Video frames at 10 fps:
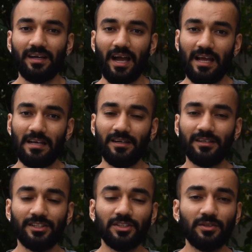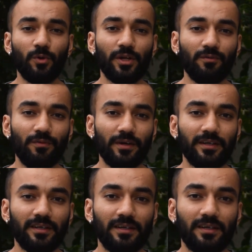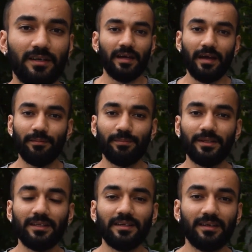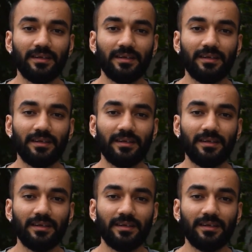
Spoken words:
I learned this golden word, empathy.